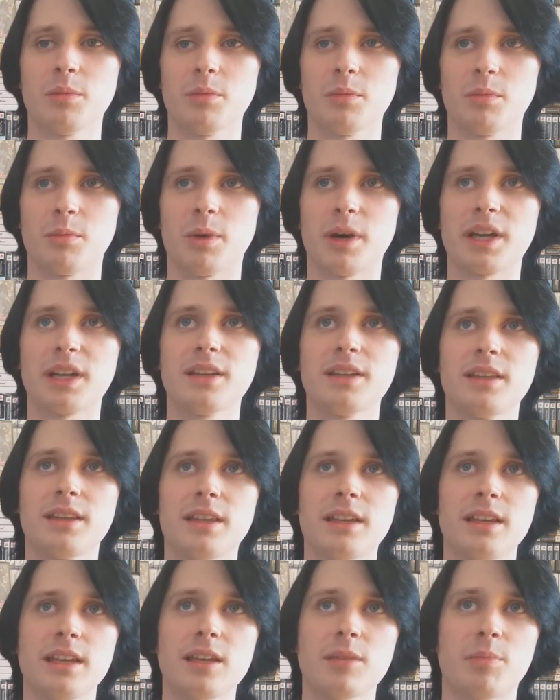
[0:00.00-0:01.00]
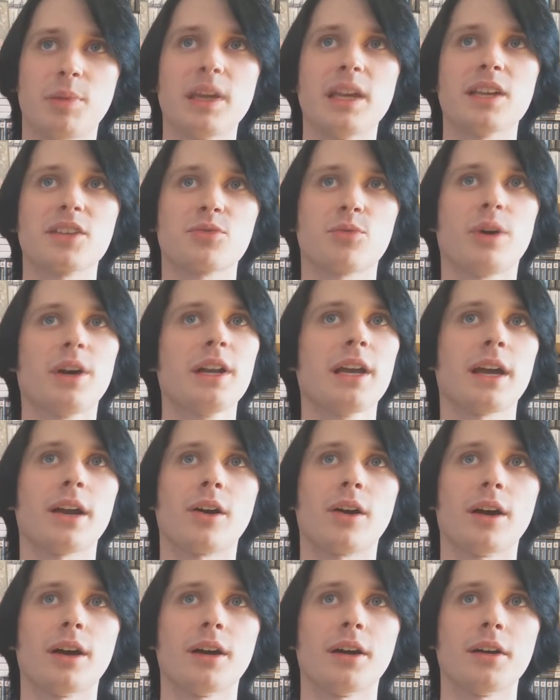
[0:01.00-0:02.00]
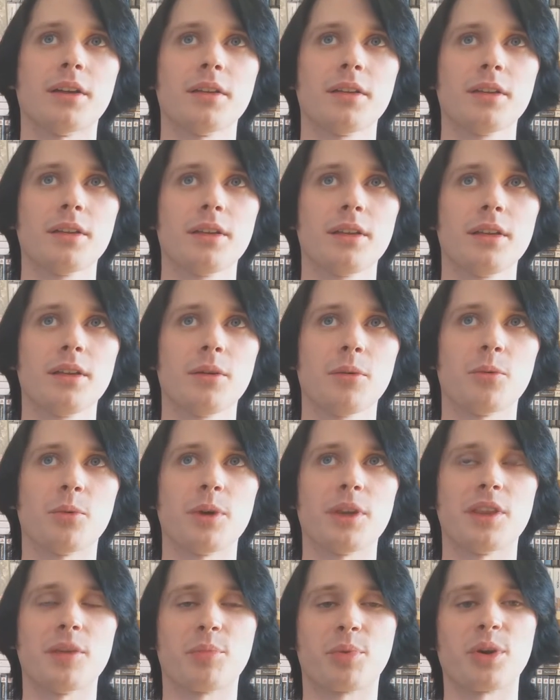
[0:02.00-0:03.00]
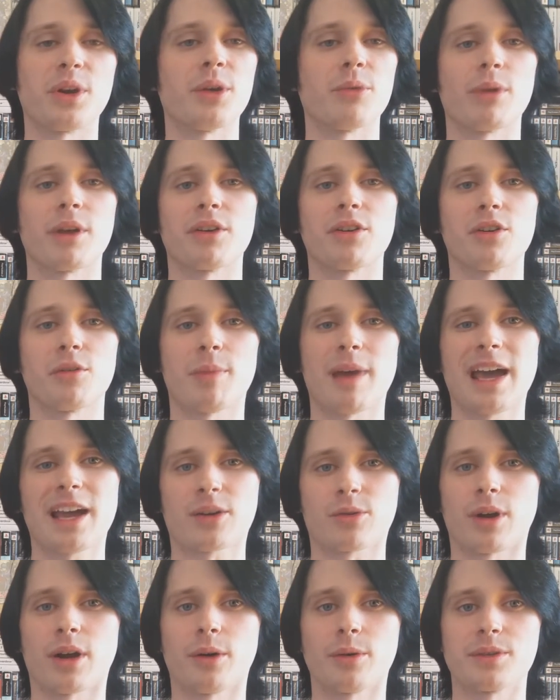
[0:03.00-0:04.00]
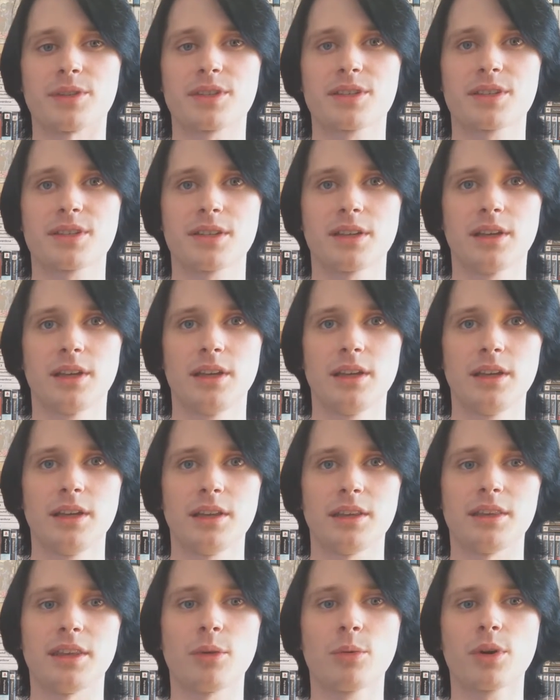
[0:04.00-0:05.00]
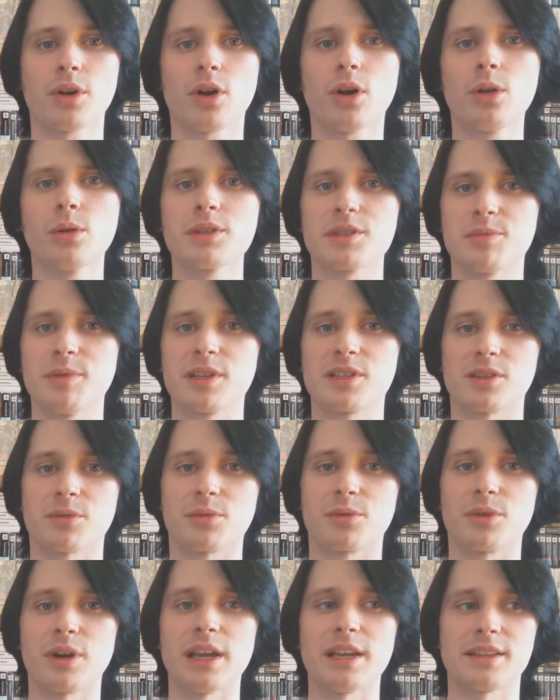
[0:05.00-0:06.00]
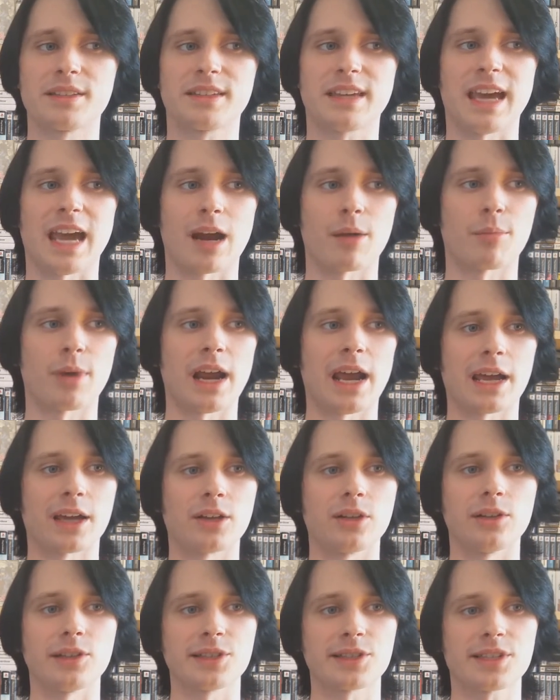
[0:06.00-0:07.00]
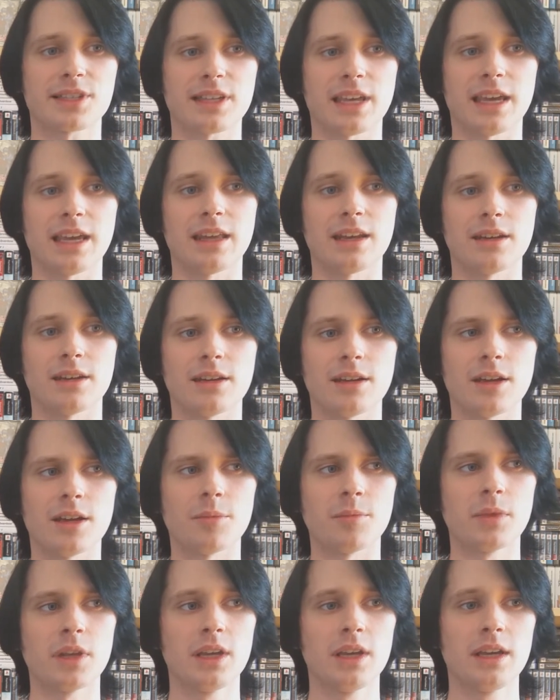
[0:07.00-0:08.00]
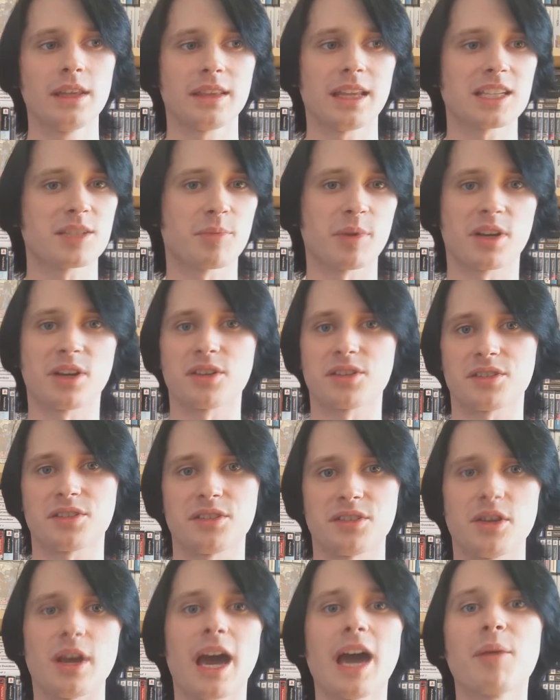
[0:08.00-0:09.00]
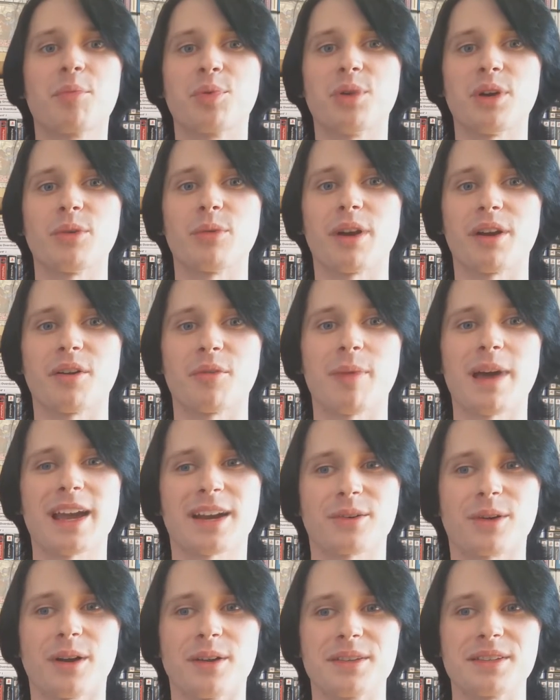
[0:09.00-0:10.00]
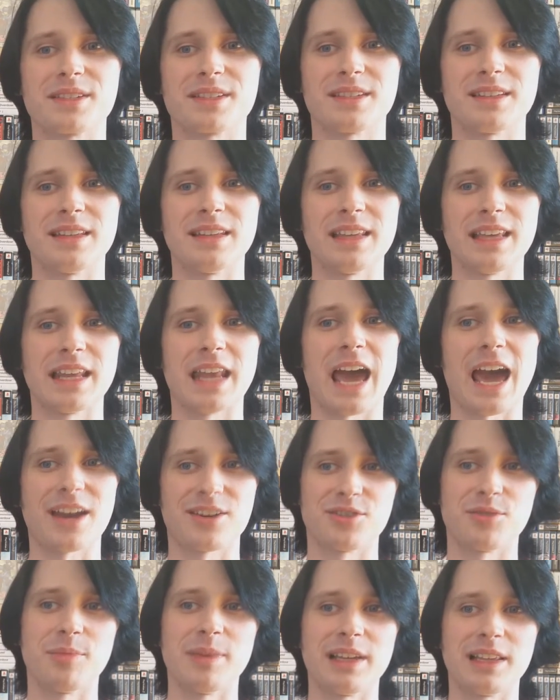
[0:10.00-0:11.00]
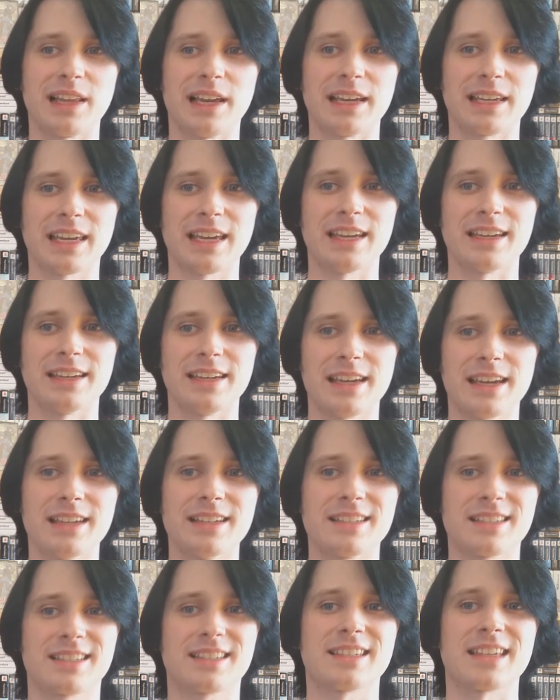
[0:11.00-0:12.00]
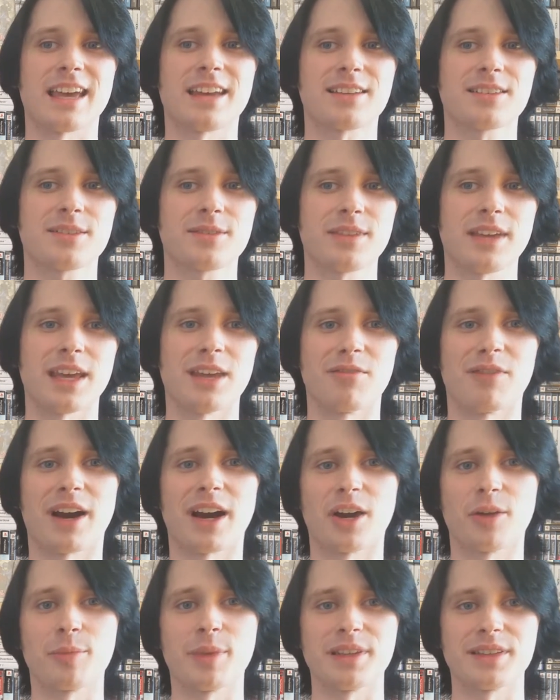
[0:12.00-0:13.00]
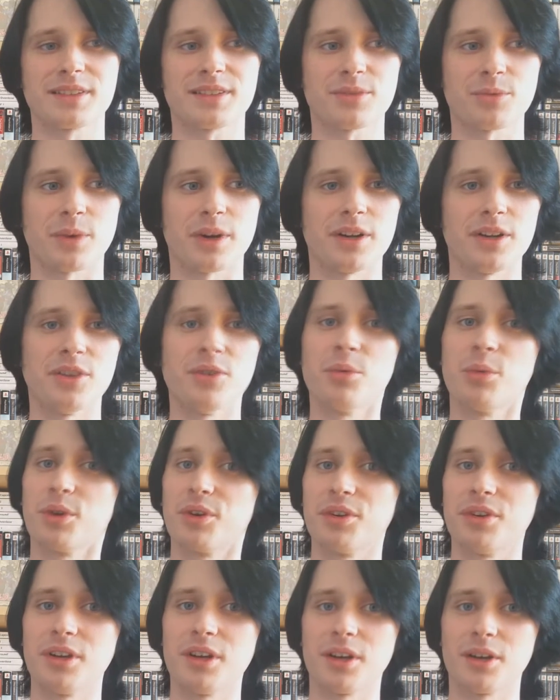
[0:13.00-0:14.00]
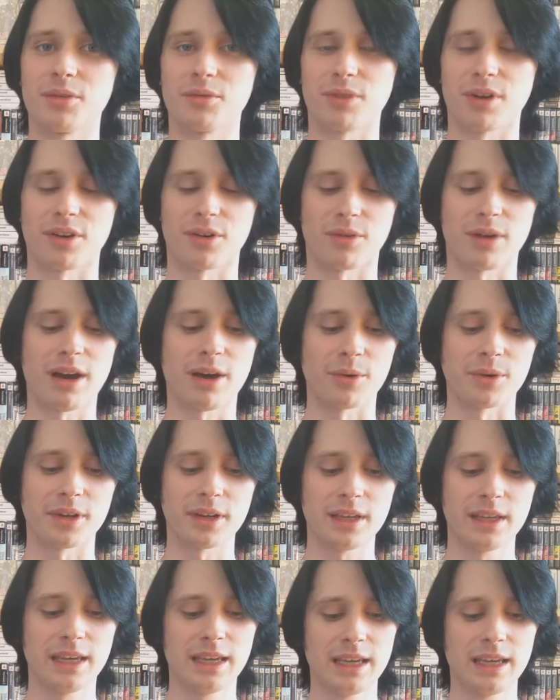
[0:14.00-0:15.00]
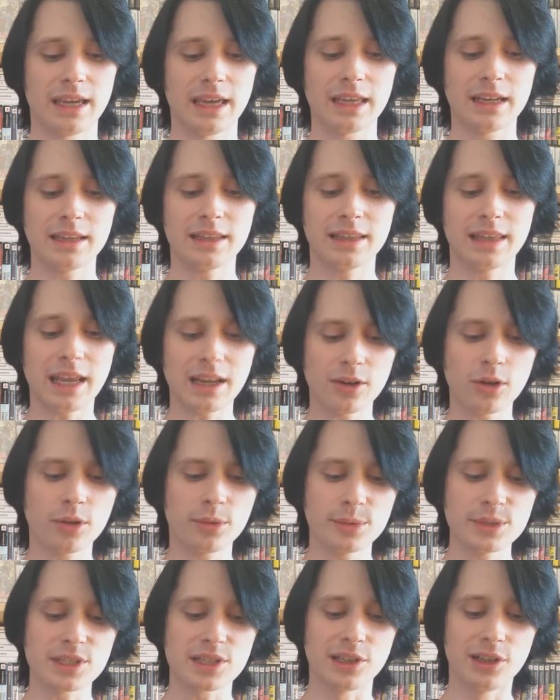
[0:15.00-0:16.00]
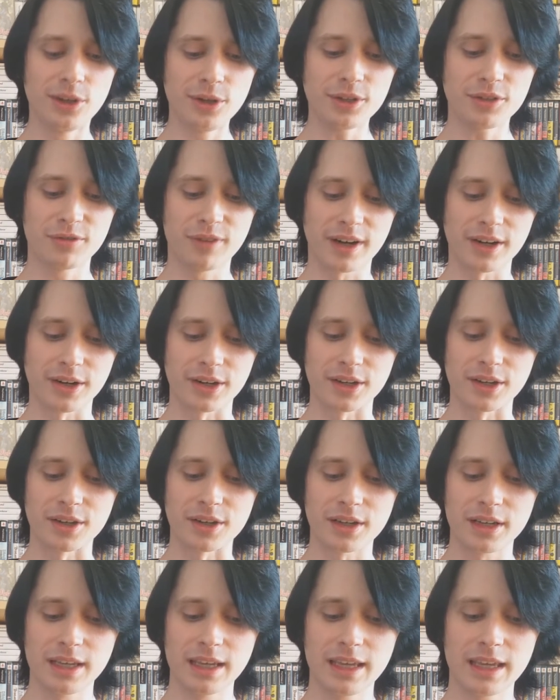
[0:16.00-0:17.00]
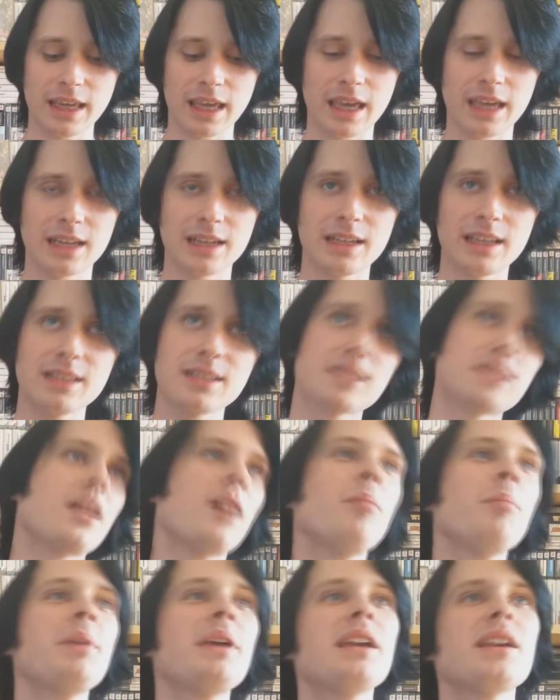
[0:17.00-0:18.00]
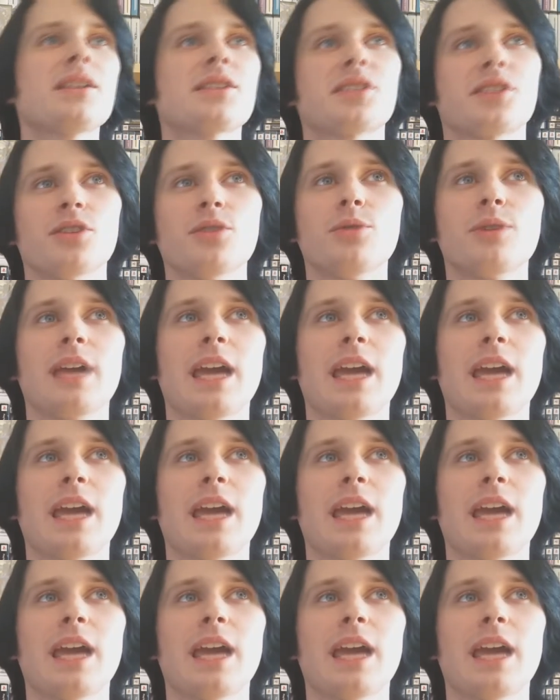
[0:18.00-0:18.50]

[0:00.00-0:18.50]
but in the PS1 era with the pre-rendered backgrounds, there would always be some great camera angles, and that's because you had pre-rendered backgrounds. It had to be like a set environment where you would run around, and that always looked very good. And in some PS2